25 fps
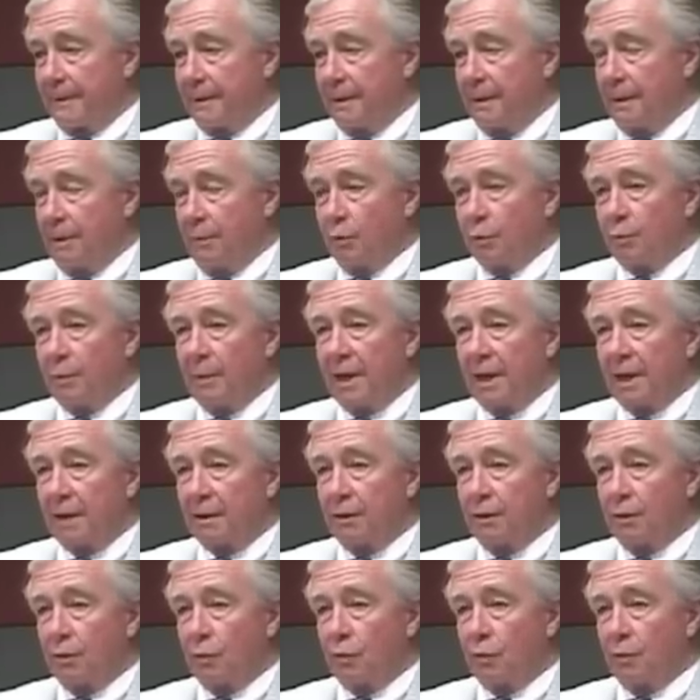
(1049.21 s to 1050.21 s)
he was met
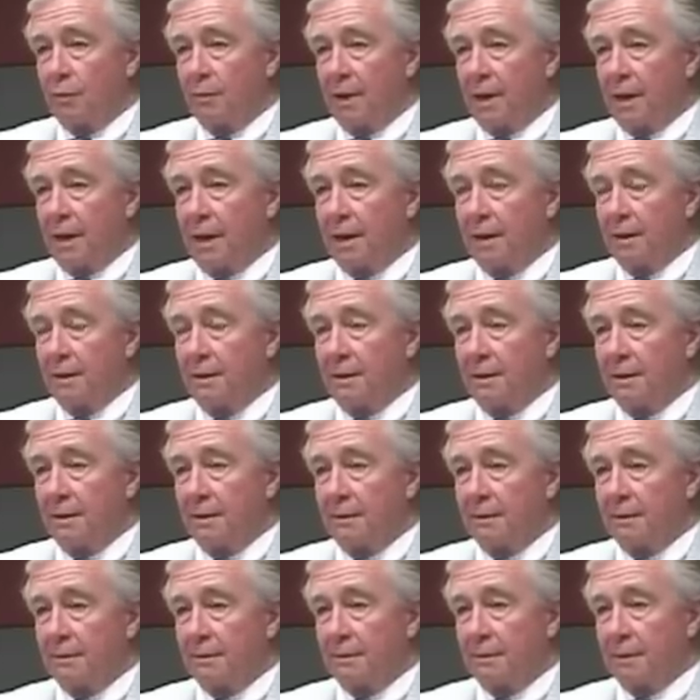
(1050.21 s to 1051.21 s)
at the door by
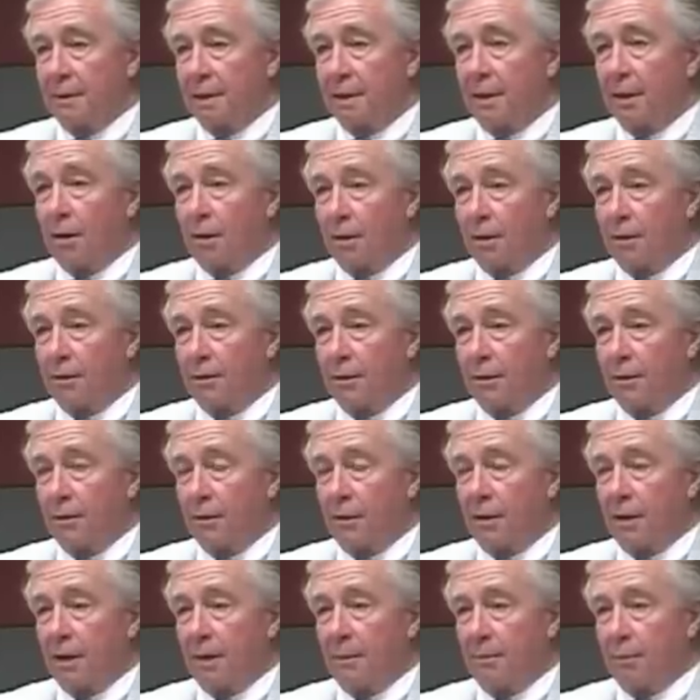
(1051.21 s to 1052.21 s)
the killer, who had
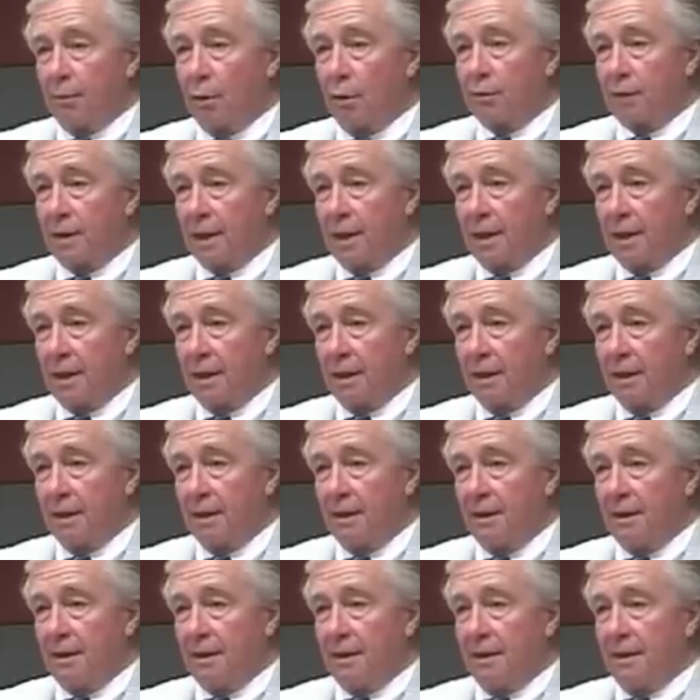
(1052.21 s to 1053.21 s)
already broken in
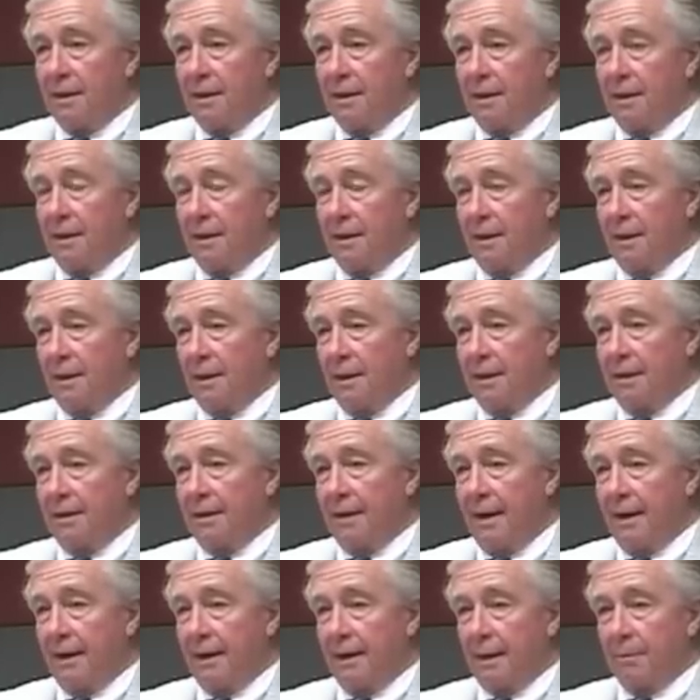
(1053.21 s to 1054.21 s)
and had
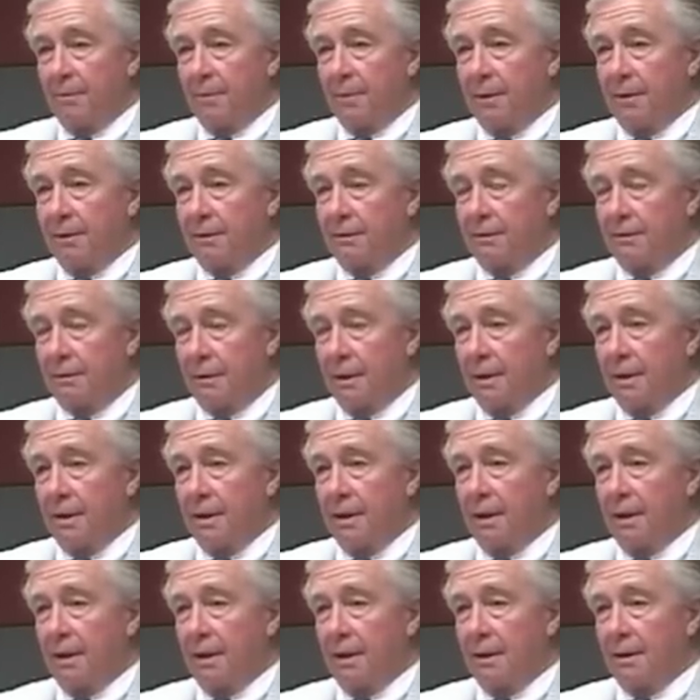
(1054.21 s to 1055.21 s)
tied up his
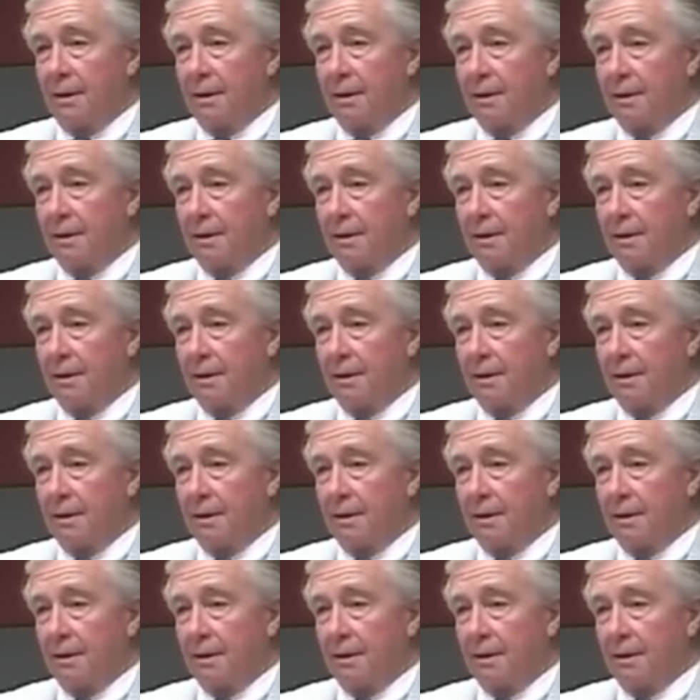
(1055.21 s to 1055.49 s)
son and